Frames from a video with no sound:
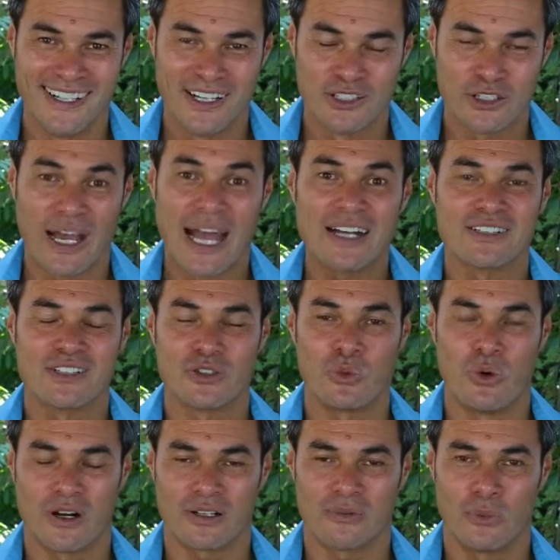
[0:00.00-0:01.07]
So how does this
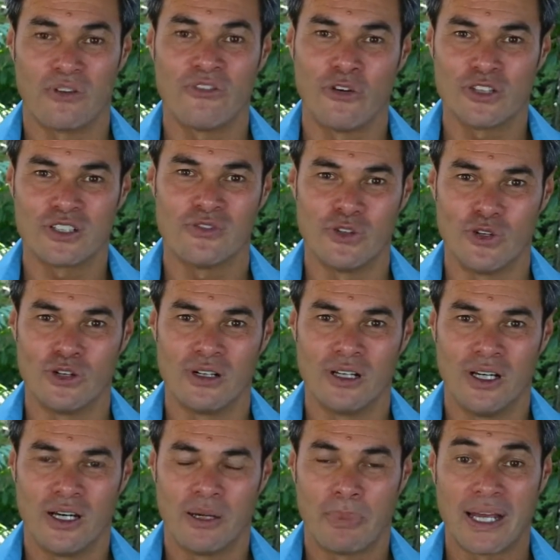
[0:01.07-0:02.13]
work? Well, first of all,
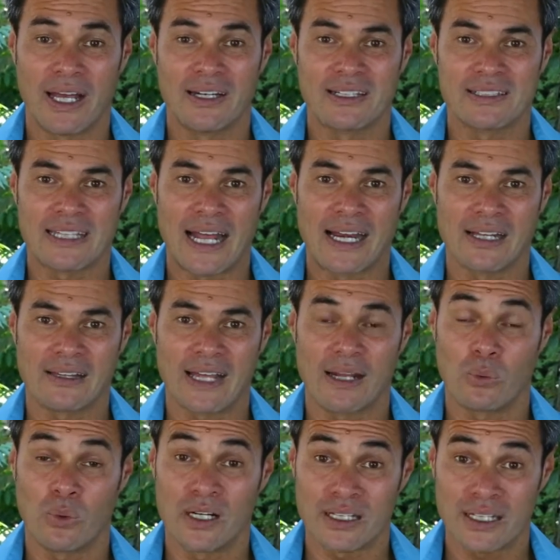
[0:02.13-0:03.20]
by understanding that
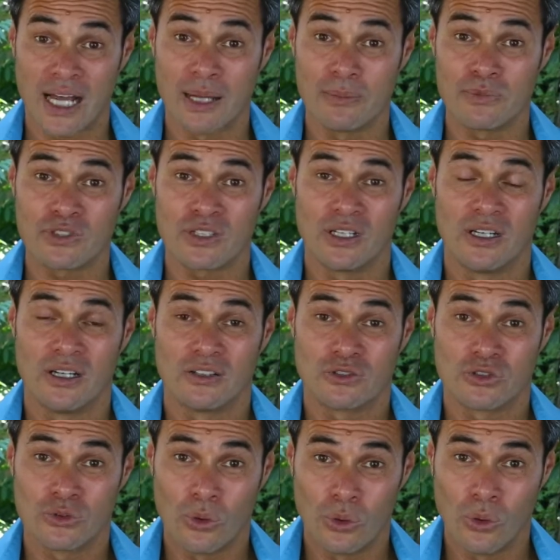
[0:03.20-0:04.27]
when it comes
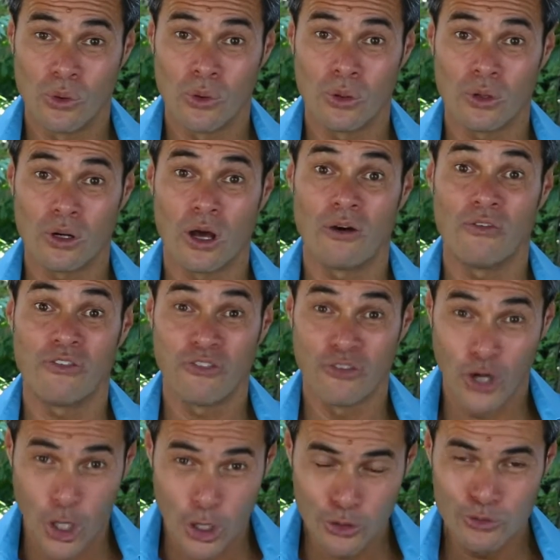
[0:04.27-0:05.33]
to all of
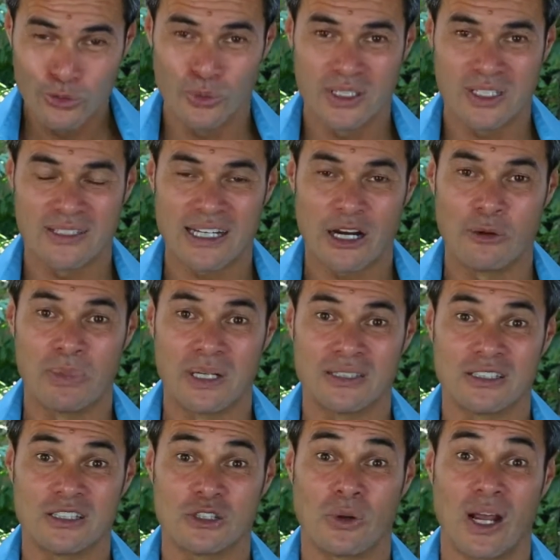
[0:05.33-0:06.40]
flow, which is our
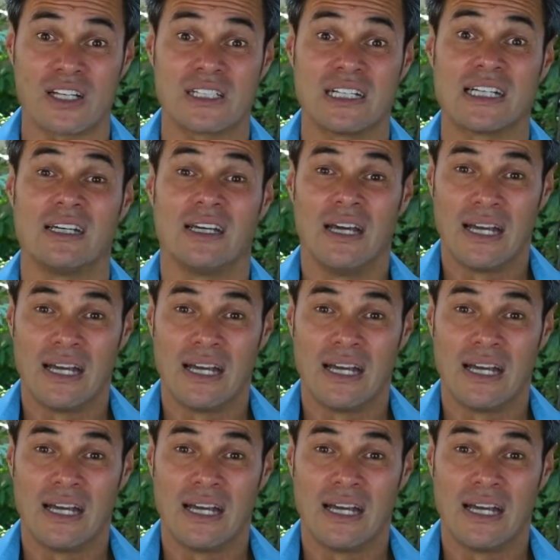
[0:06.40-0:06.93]
ability to actually